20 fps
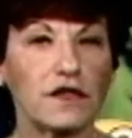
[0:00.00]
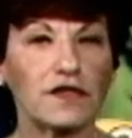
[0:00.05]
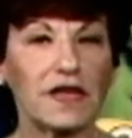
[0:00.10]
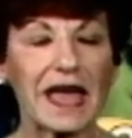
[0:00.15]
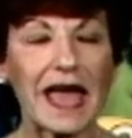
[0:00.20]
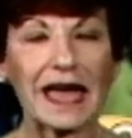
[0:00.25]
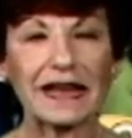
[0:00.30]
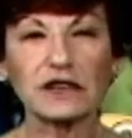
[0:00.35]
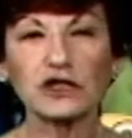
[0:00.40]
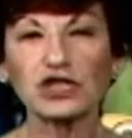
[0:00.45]

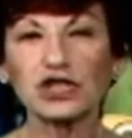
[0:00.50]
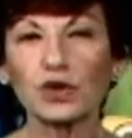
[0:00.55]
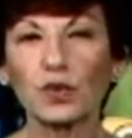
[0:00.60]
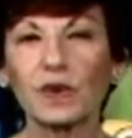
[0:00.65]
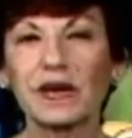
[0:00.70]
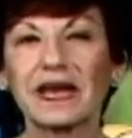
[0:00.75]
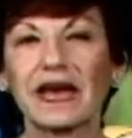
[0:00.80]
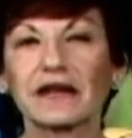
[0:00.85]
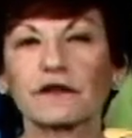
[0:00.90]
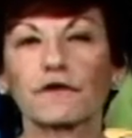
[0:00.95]
the energy
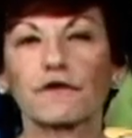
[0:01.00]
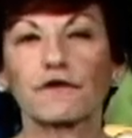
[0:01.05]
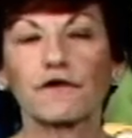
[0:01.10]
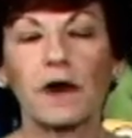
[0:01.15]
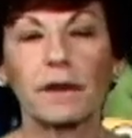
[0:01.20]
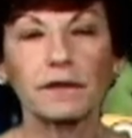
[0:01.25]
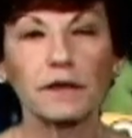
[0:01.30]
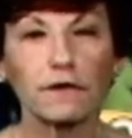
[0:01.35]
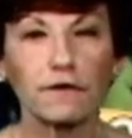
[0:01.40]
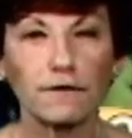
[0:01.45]
we get
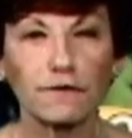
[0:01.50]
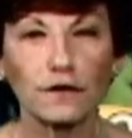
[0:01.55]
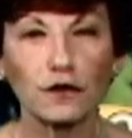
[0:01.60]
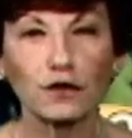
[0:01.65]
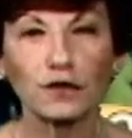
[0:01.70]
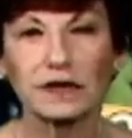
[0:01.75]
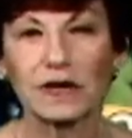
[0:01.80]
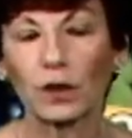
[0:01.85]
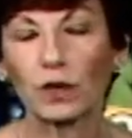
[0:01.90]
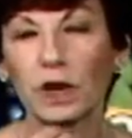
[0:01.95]
from the
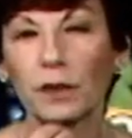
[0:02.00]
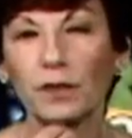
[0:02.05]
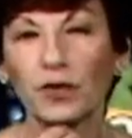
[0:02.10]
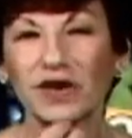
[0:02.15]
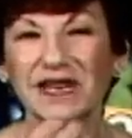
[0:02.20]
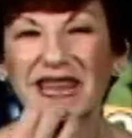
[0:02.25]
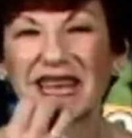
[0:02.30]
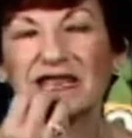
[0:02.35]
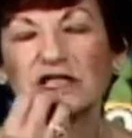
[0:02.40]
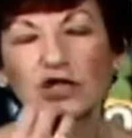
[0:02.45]
food that we
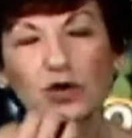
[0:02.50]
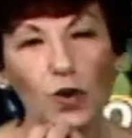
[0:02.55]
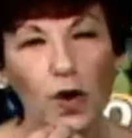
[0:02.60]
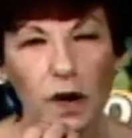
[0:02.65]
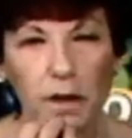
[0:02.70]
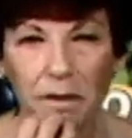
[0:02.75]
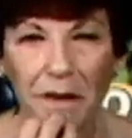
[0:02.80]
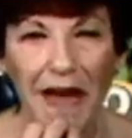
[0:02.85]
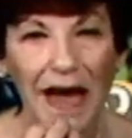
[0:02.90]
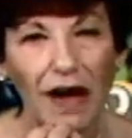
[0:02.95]
put into
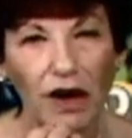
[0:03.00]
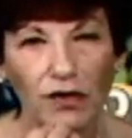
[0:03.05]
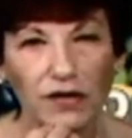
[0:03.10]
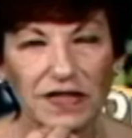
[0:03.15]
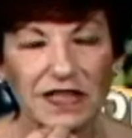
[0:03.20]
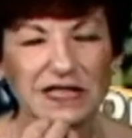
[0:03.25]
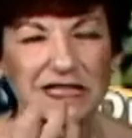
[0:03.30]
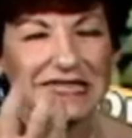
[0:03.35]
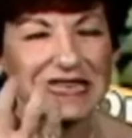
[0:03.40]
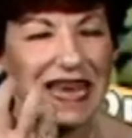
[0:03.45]
our mouth
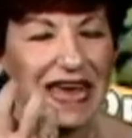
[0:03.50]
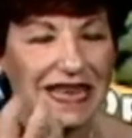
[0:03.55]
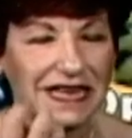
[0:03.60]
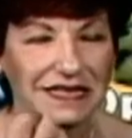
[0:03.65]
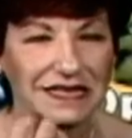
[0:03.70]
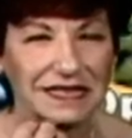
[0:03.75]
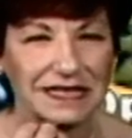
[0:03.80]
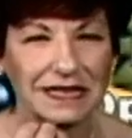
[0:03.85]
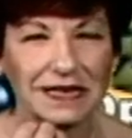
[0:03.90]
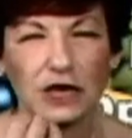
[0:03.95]
and
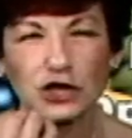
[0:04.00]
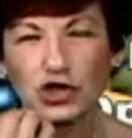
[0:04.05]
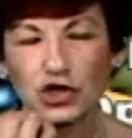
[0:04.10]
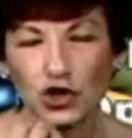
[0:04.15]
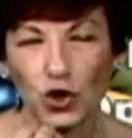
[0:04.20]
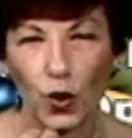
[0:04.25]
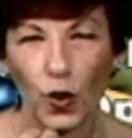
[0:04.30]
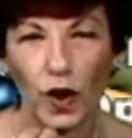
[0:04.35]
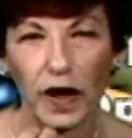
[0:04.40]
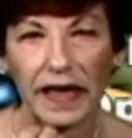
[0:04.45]
taste and
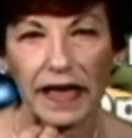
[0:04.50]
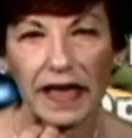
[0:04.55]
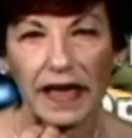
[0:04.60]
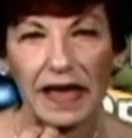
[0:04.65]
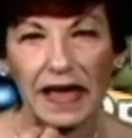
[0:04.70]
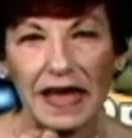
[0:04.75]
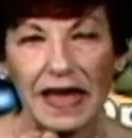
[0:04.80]
enjoy